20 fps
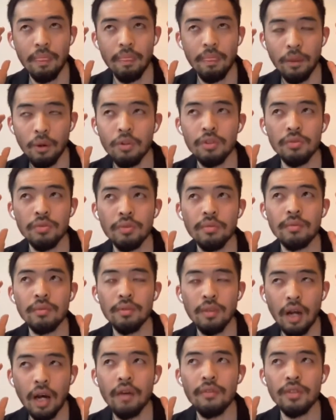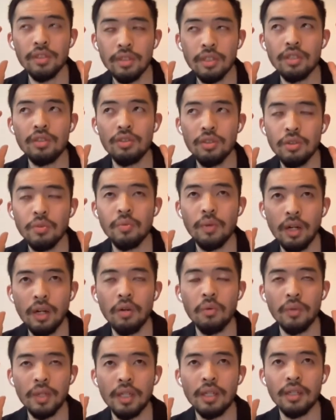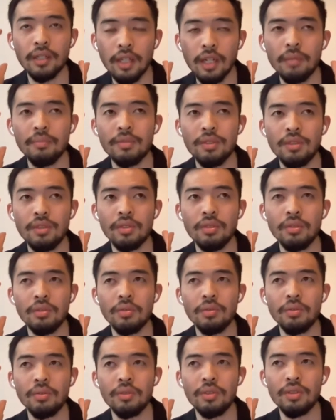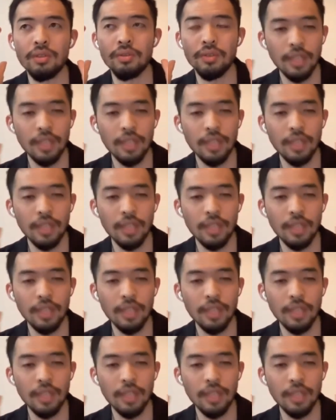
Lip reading: those will obviously do well when it comes to